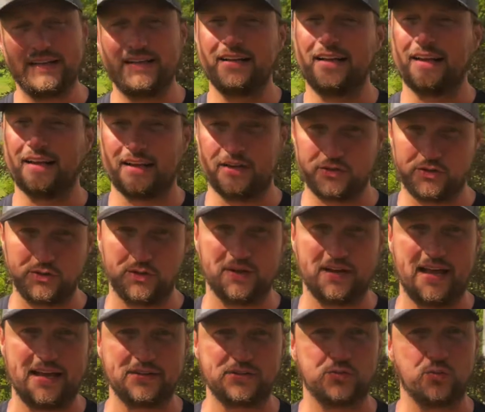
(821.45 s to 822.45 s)
I guess you could
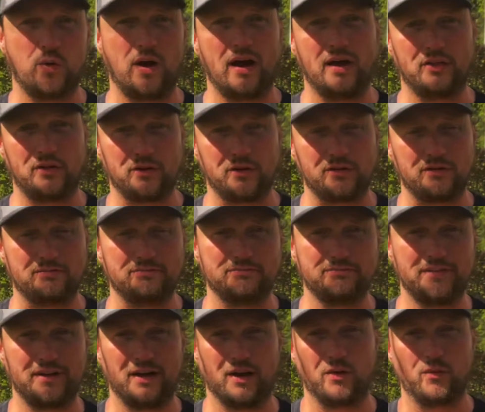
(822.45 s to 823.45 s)
ask why they're,
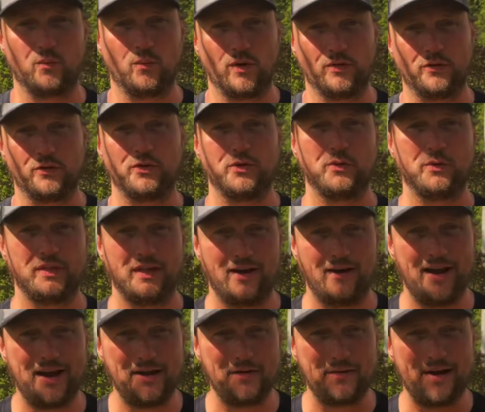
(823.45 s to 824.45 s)
what they're doing there
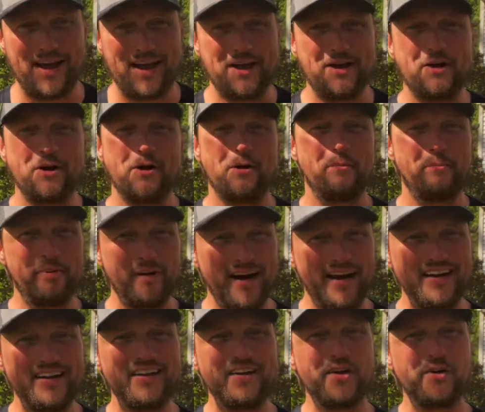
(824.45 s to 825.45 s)
anyway.
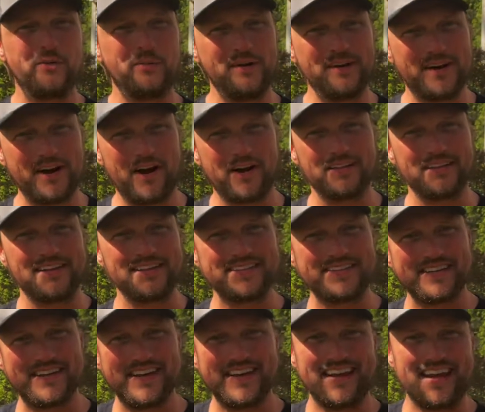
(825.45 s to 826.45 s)
But regardless,
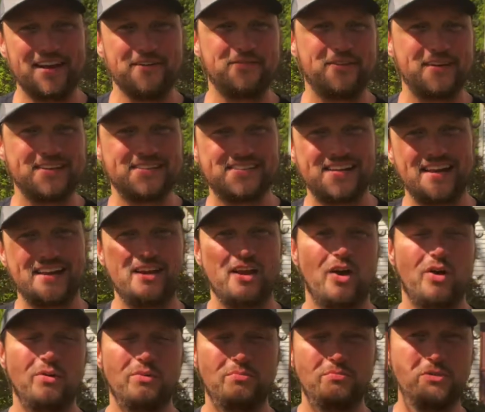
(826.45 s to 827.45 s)
if they say
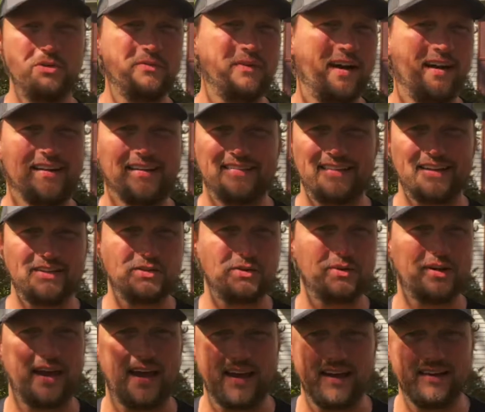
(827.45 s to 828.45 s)
no, move on. That's
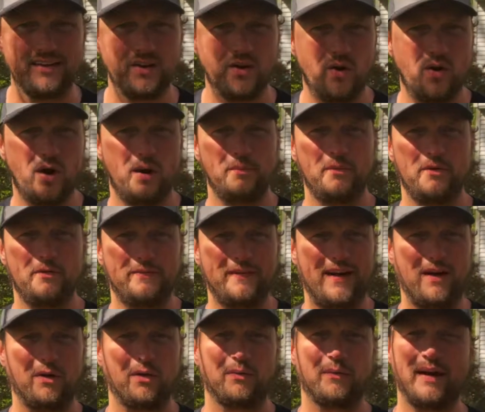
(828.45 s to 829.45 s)
okay. No harm, no
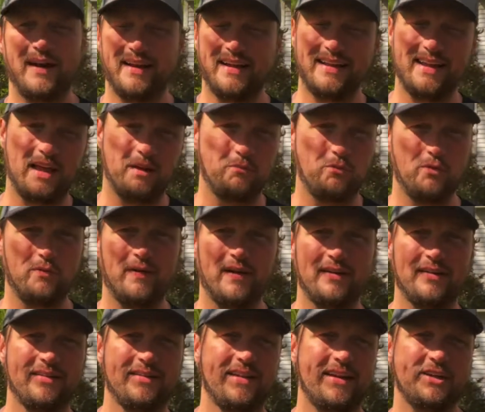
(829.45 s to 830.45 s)
foul, right? Again, move on
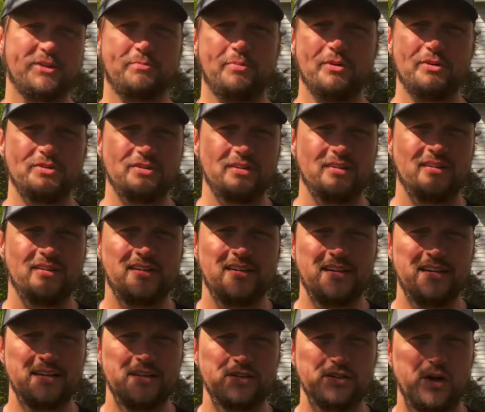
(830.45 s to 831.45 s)
to the next person.
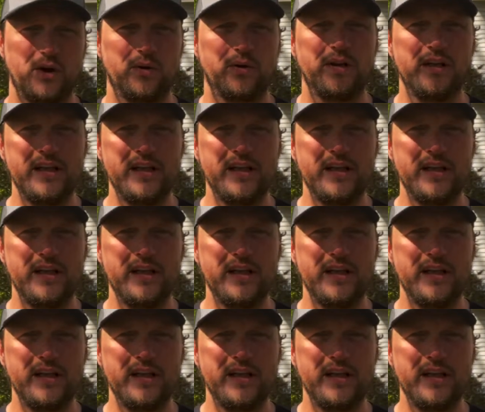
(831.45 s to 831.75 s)
So,